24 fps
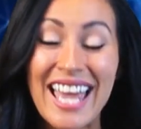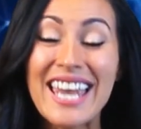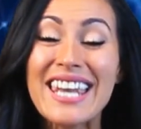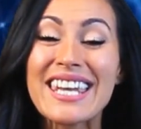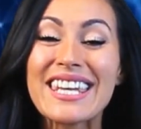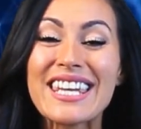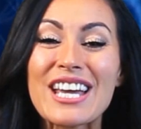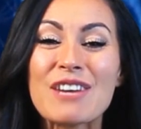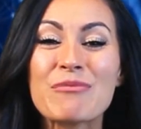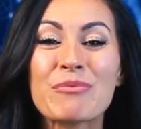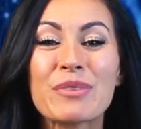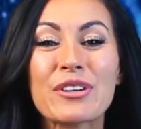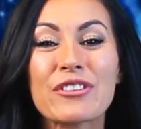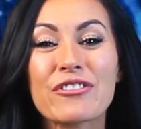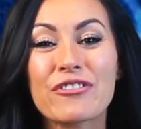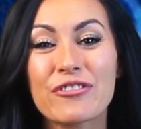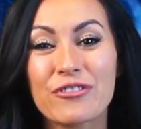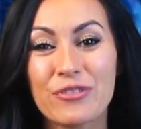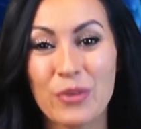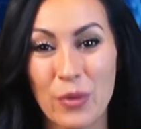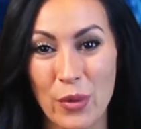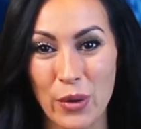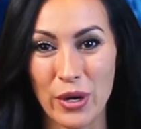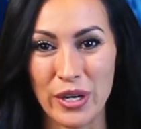Number
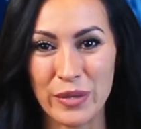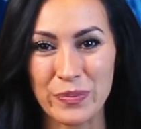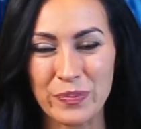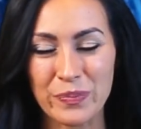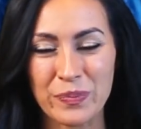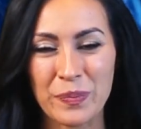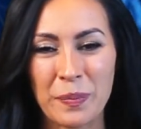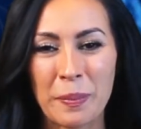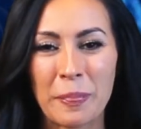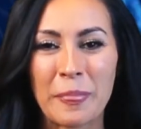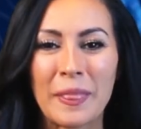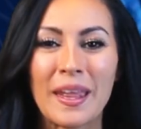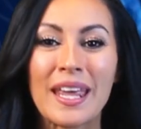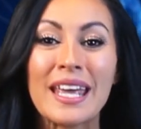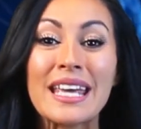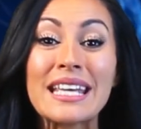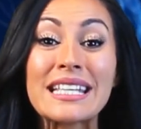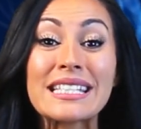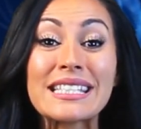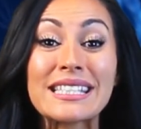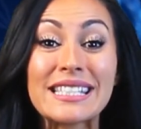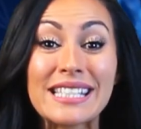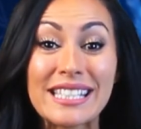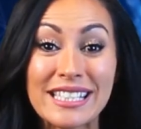4.
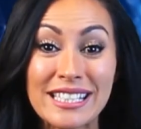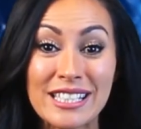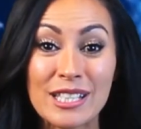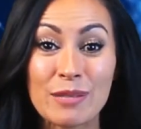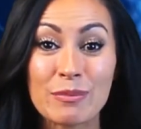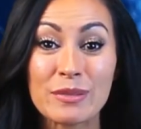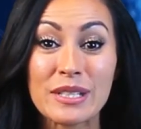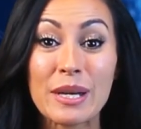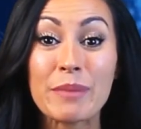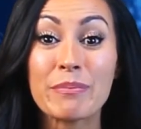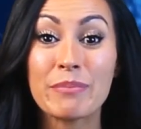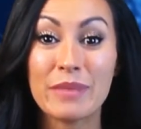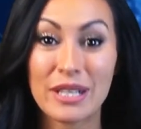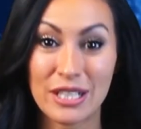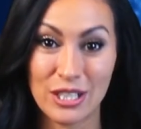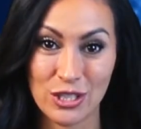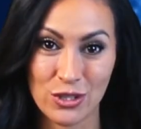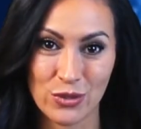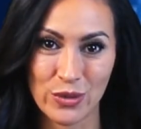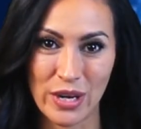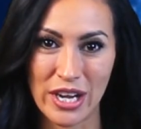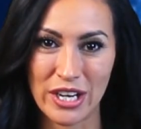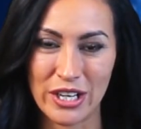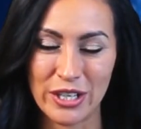Systems
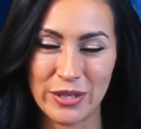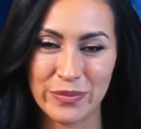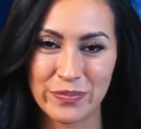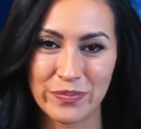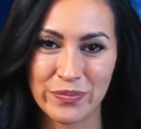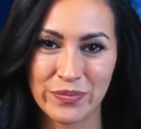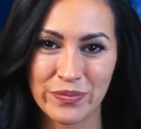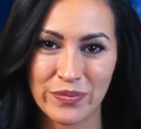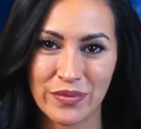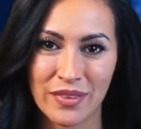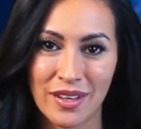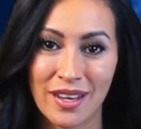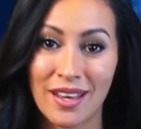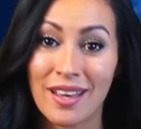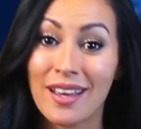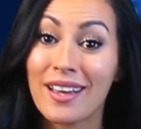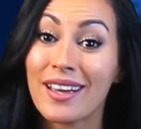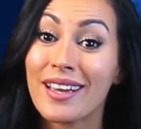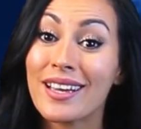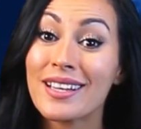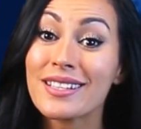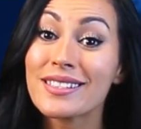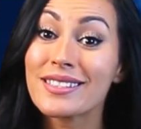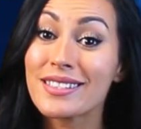Administrator
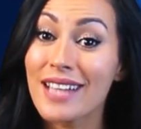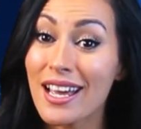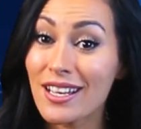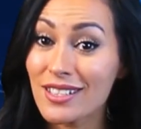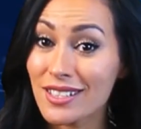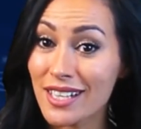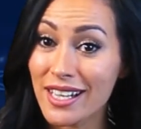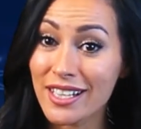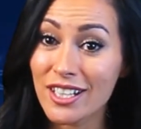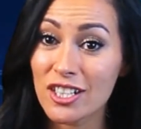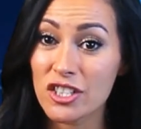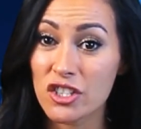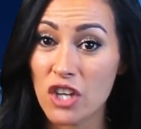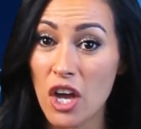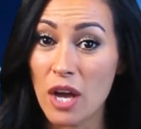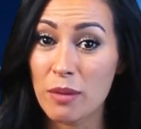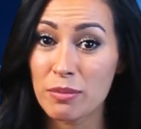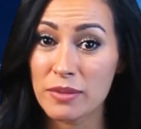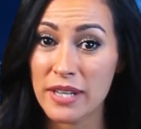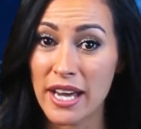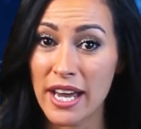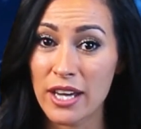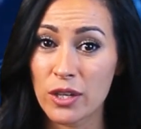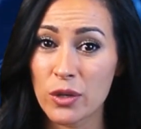it sounds like a
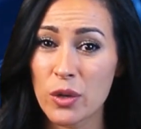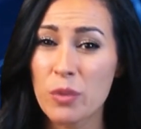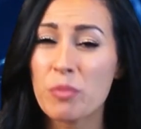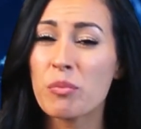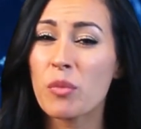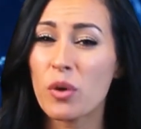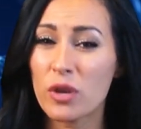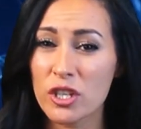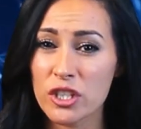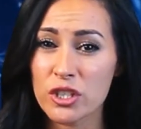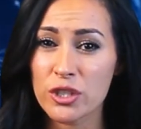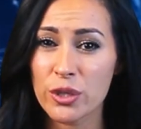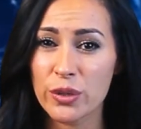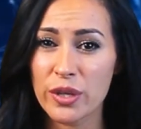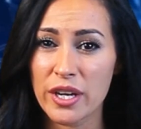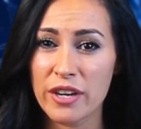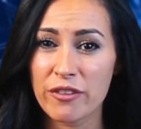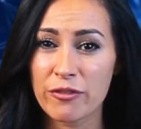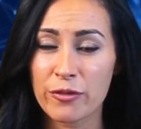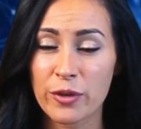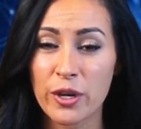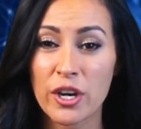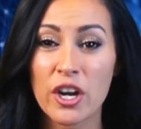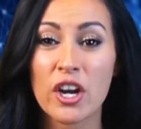job title more
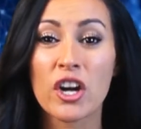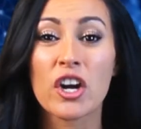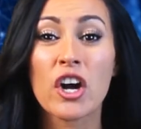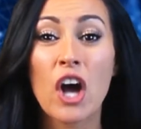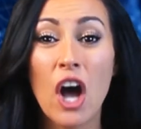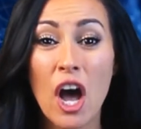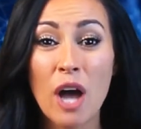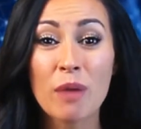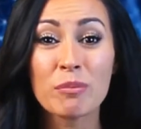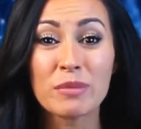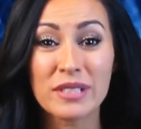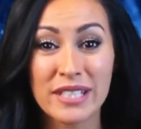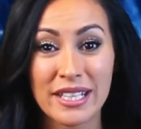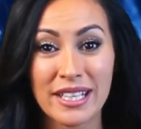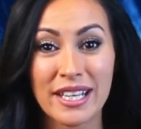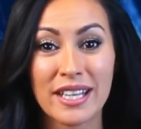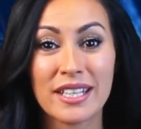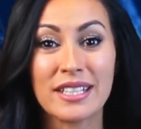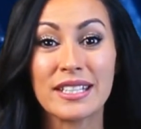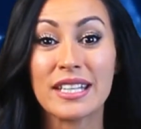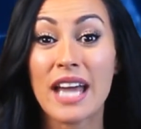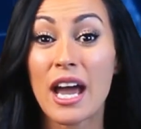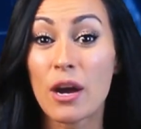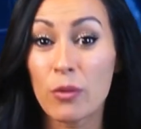suited for a
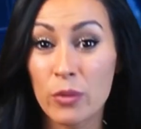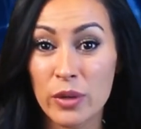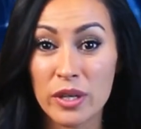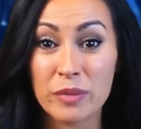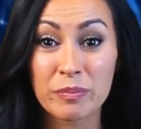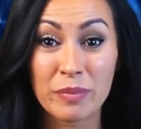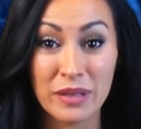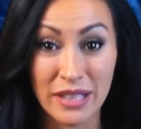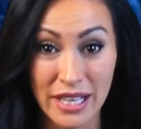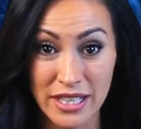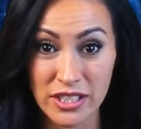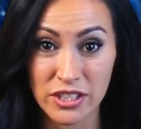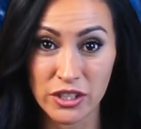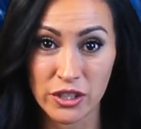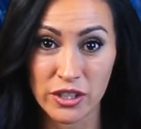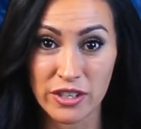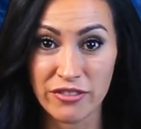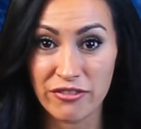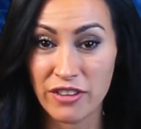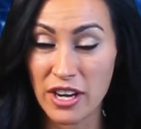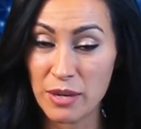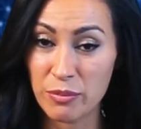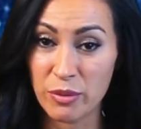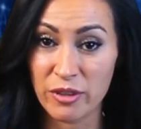CompTIA Network Plus
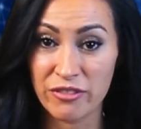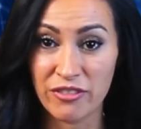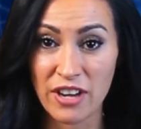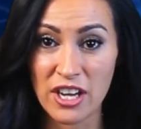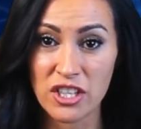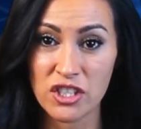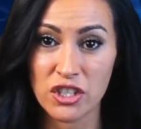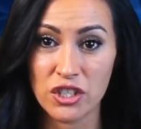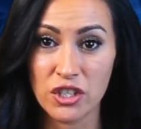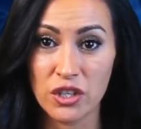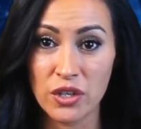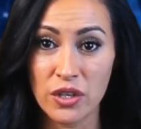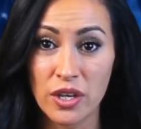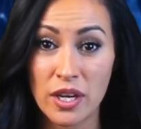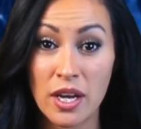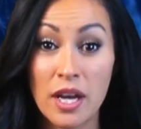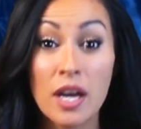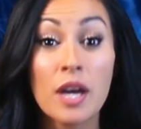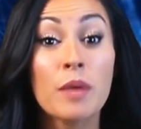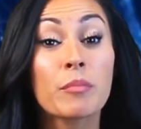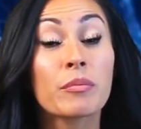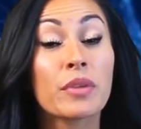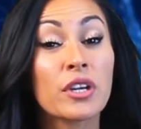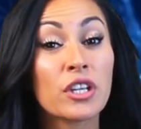certified professional,
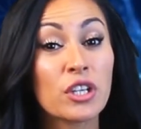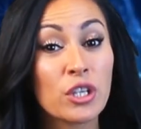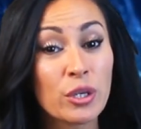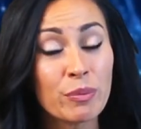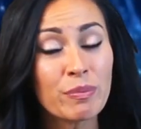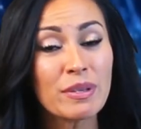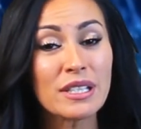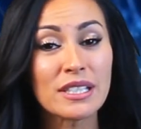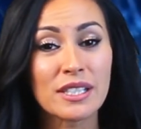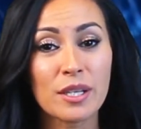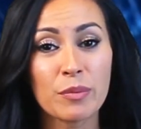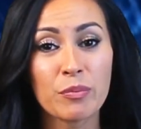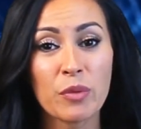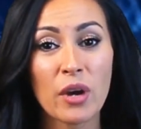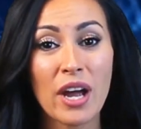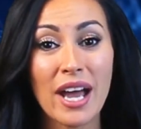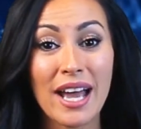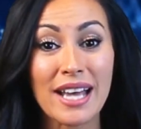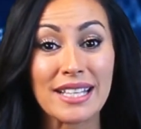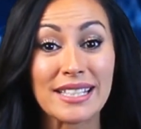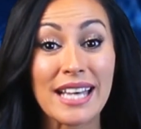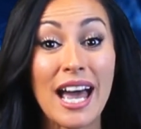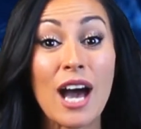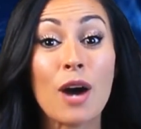but you'd be
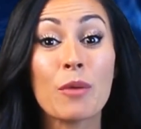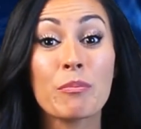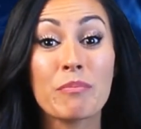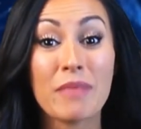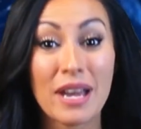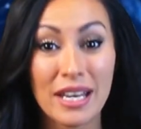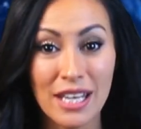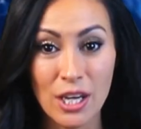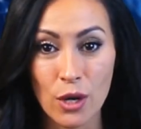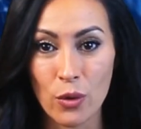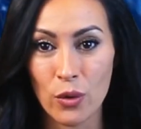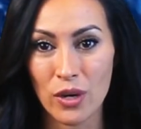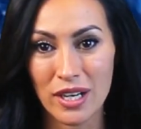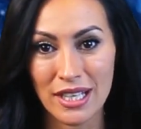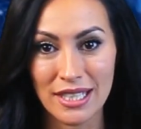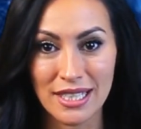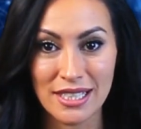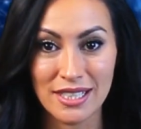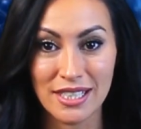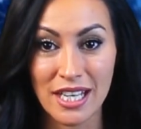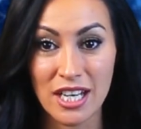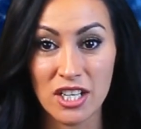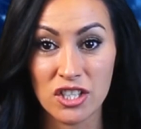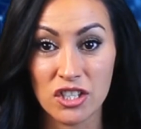surprised how many
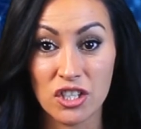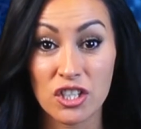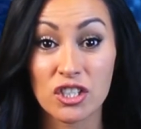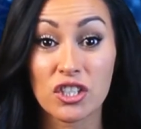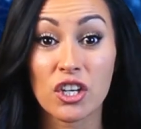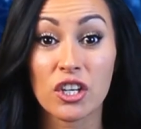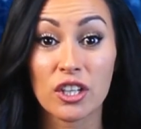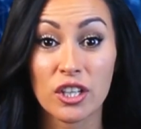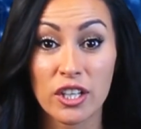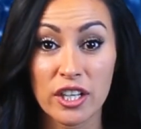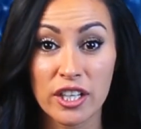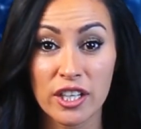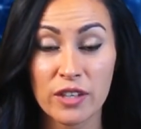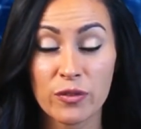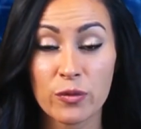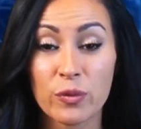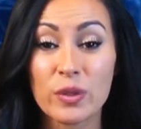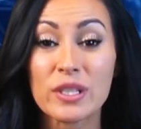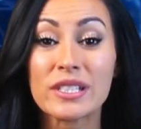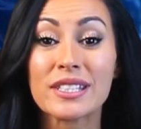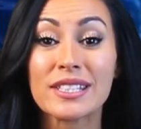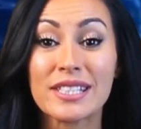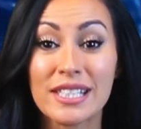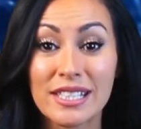organizations are looking
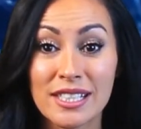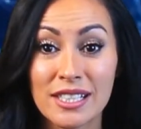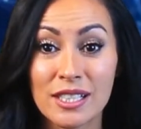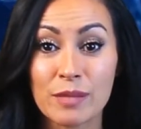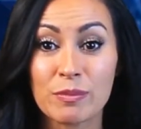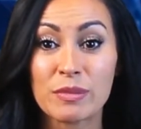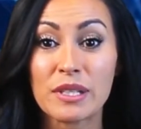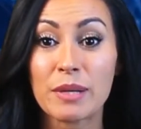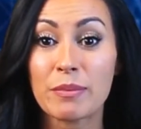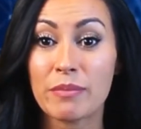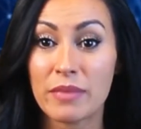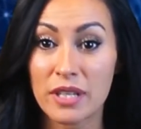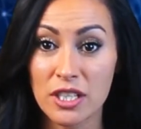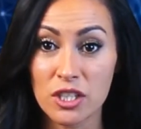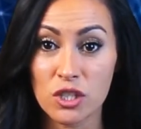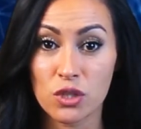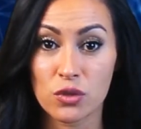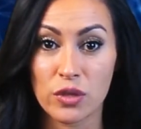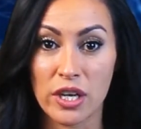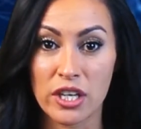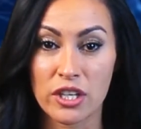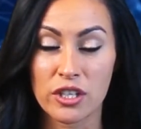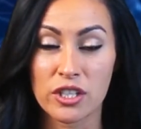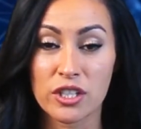for systems
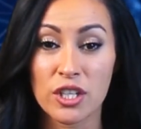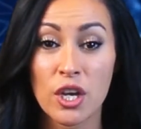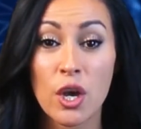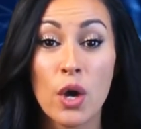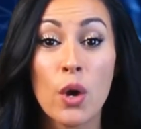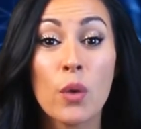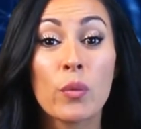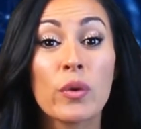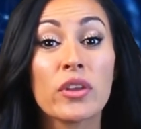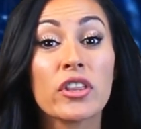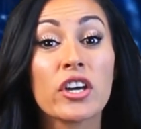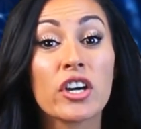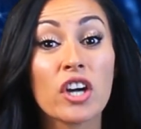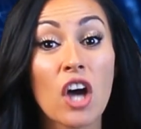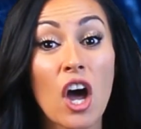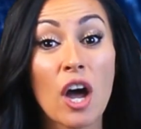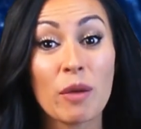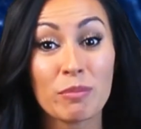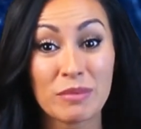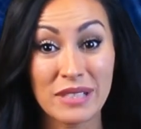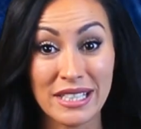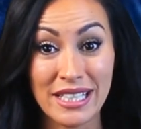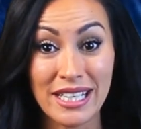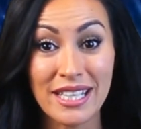administrators with a
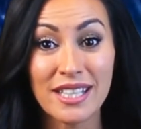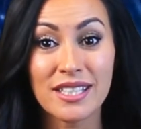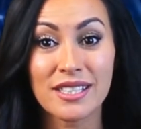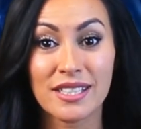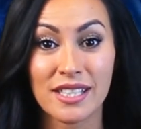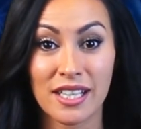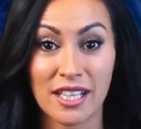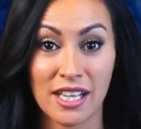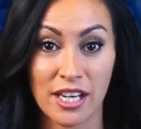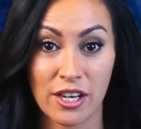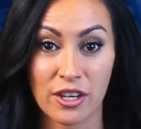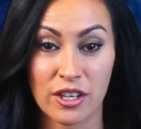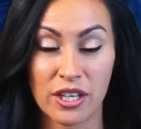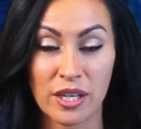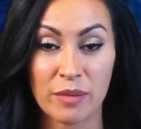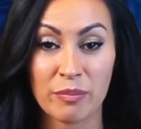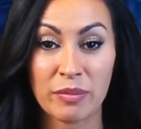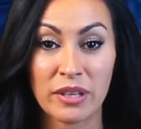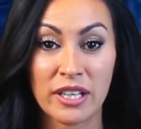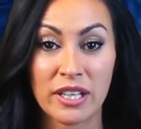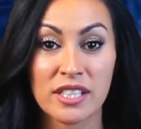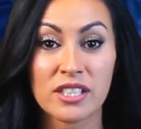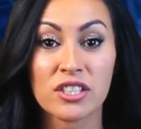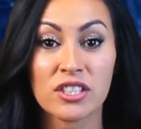CompTIA Security
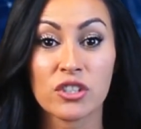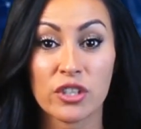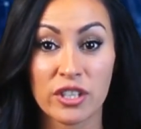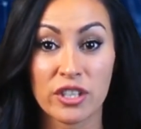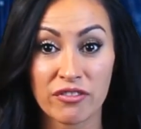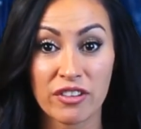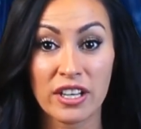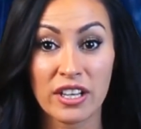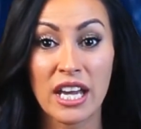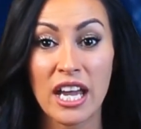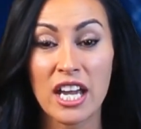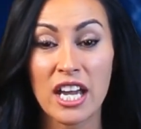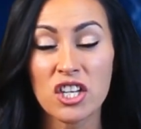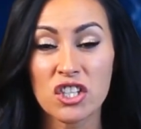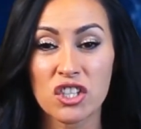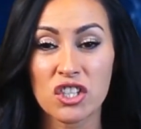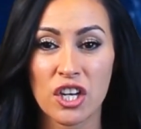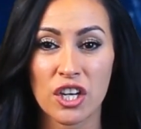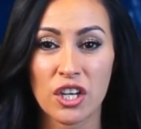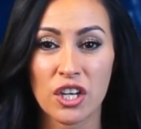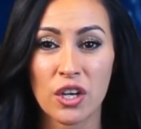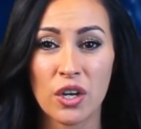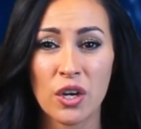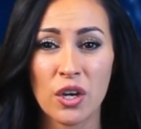Plus
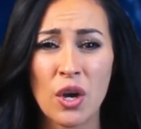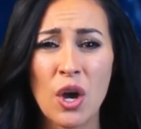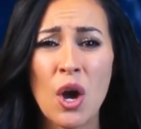certification.